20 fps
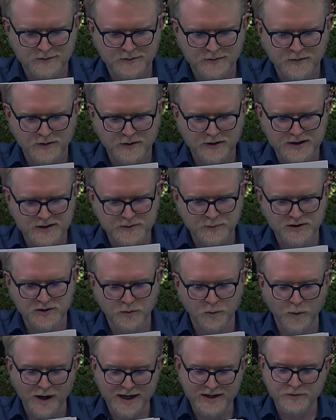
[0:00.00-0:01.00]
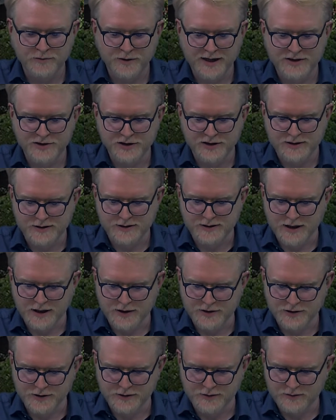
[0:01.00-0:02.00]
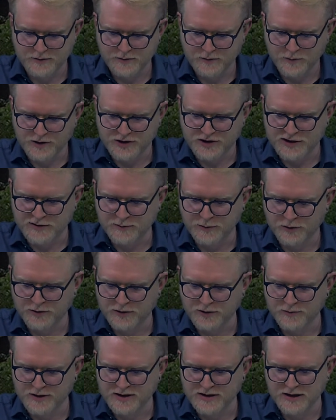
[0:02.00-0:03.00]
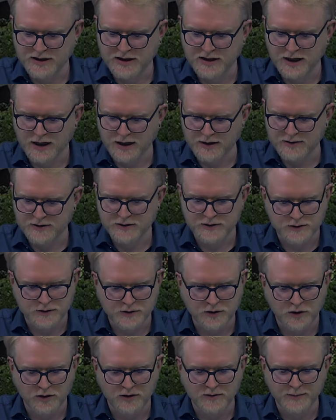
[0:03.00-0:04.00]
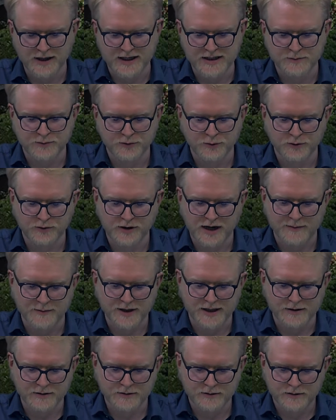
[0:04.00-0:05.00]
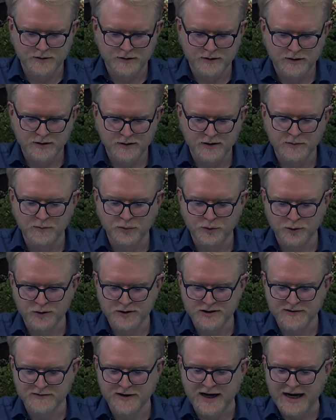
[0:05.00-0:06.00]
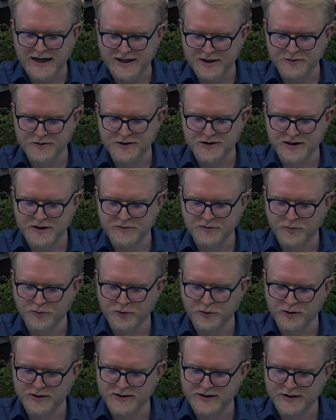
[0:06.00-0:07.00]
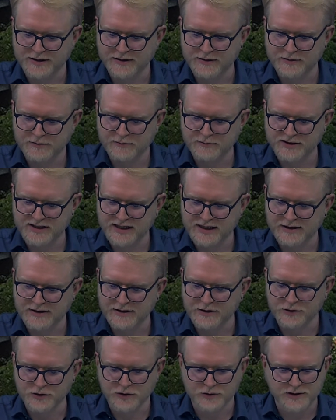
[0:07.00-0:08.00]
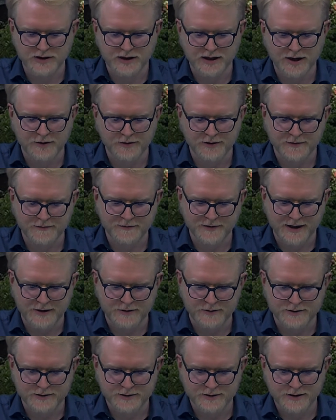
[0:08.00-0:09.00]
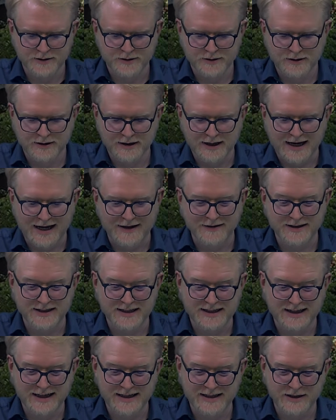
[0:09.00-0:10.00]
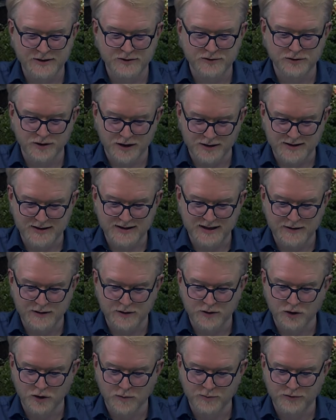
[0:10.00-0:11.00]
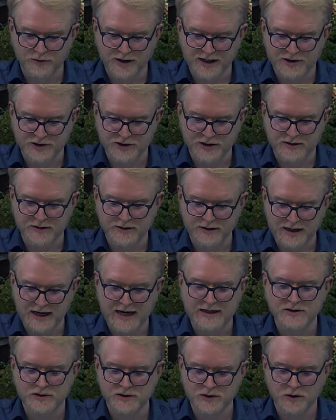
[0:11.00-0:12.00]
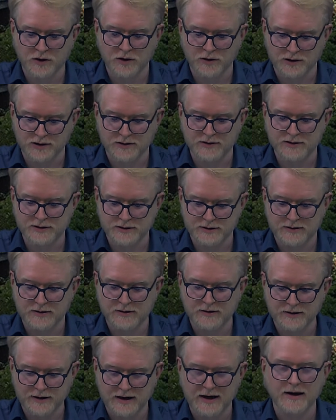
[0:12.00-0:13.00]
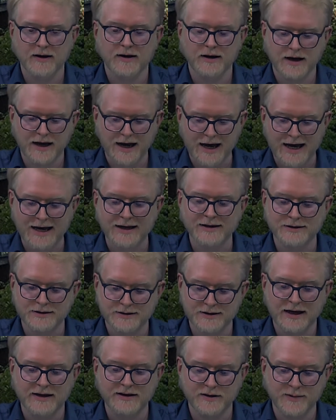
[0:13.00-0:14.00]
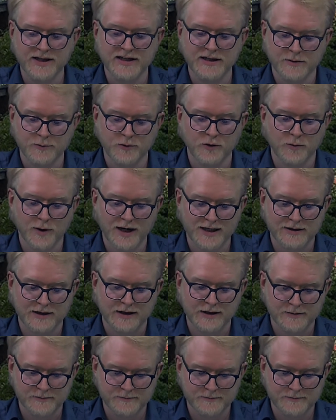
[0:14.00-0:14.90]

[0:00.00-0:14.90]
This was a wide-ranging discussion which explored the recent cuts to Scotland-based programming, the importance of accuracy in reporting, particularly in news and current affairs, and the declining trust in the corporation in Scotland and in the media more widely.